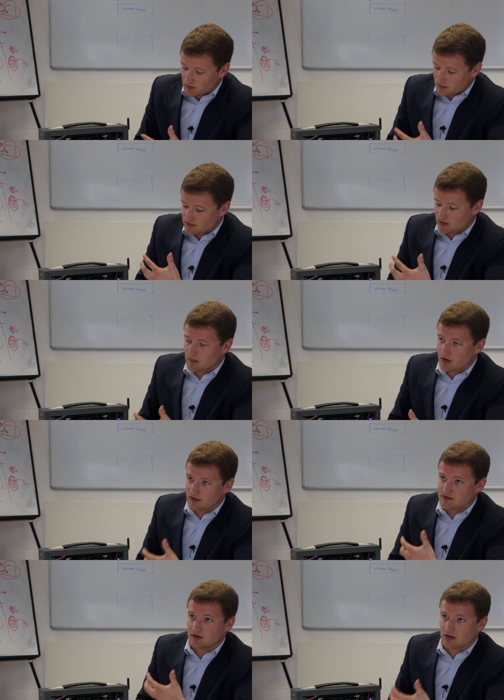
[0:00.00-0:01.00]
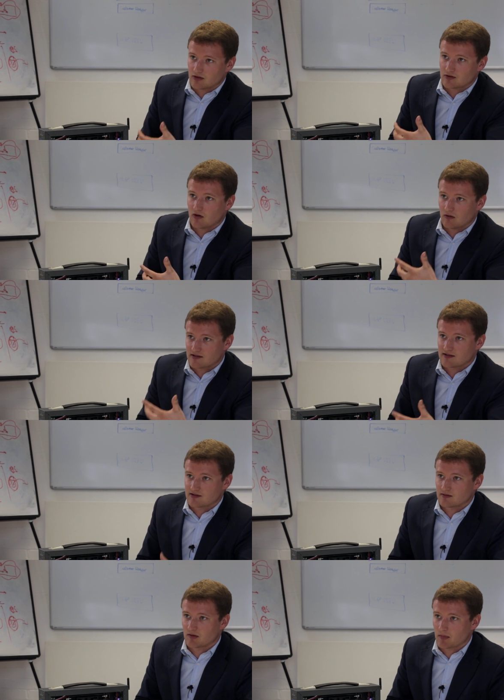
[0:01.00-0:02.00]
then also monitor and control the
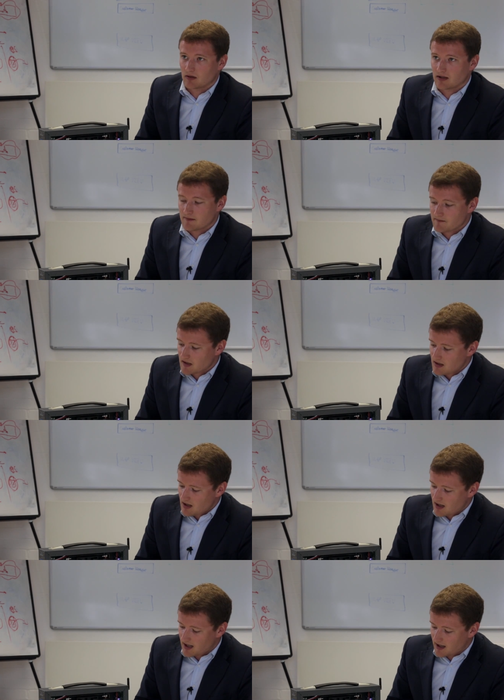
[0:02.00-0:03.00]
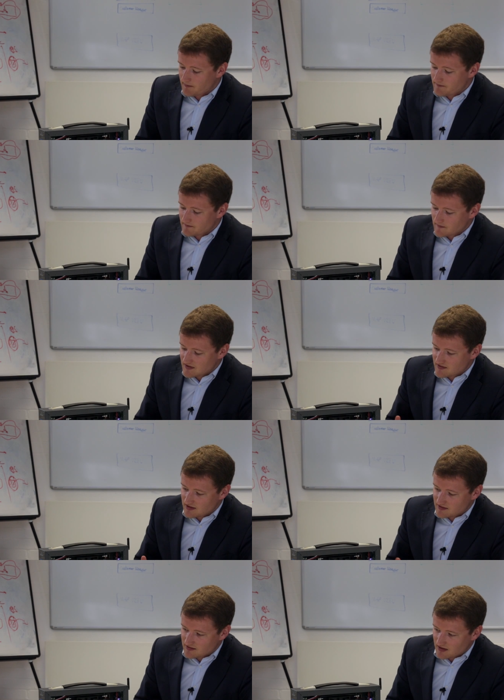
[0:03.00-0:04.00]
system remotely. Um, this
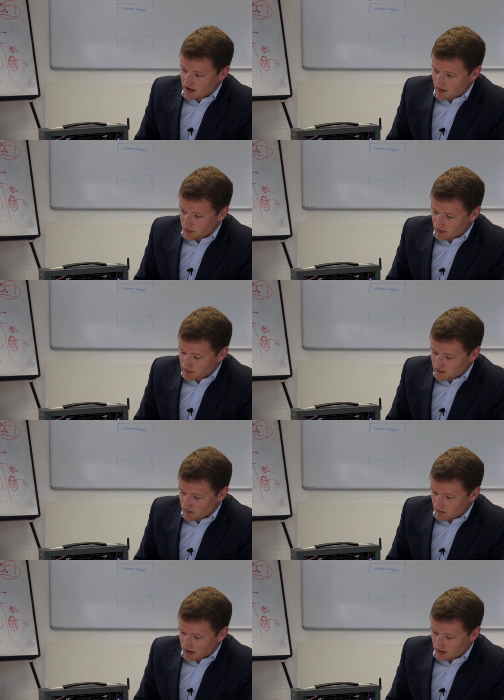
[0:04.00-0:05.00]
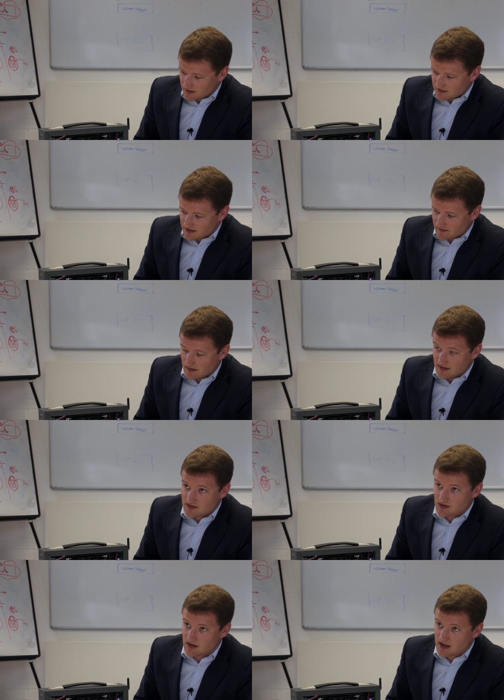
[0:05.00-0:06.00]
is uh, a product which we've been working on, as I said, for the last
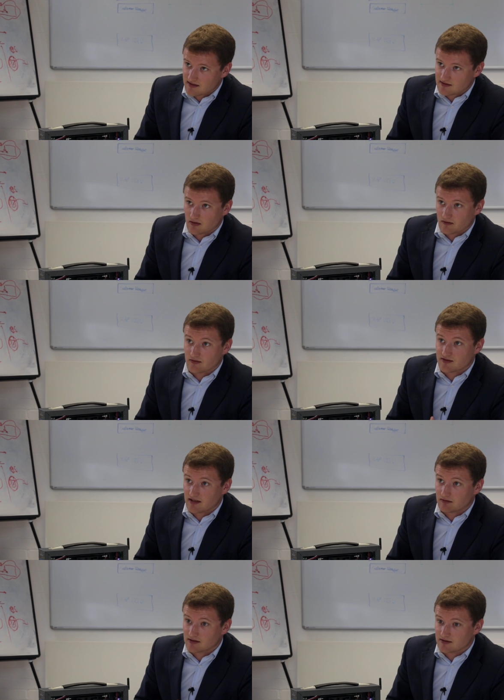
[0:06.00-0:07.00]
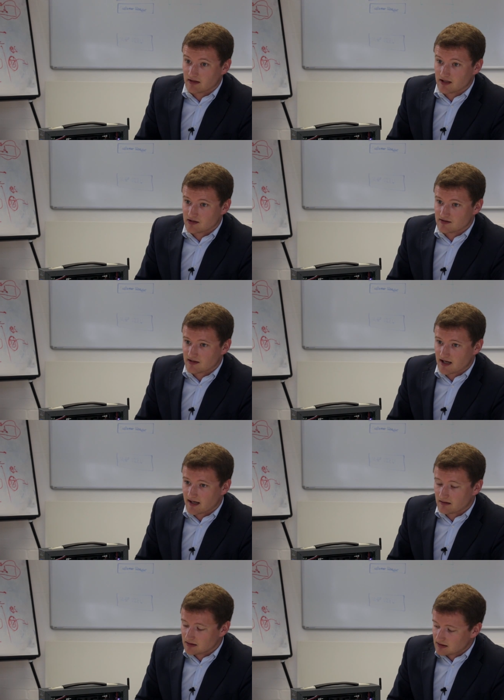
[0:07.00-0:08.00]
two years. It's gone through several iterations
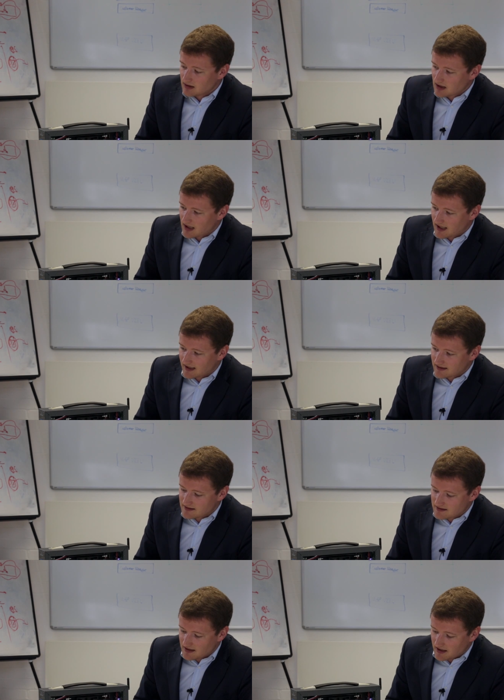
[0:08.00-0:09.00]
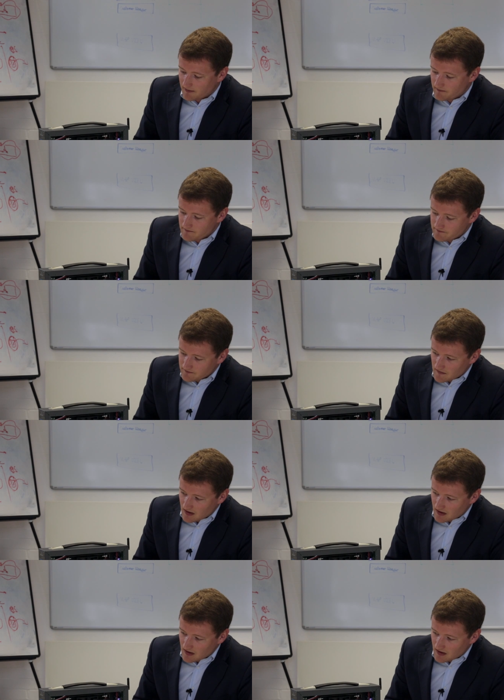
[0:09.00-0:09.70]
now, and um,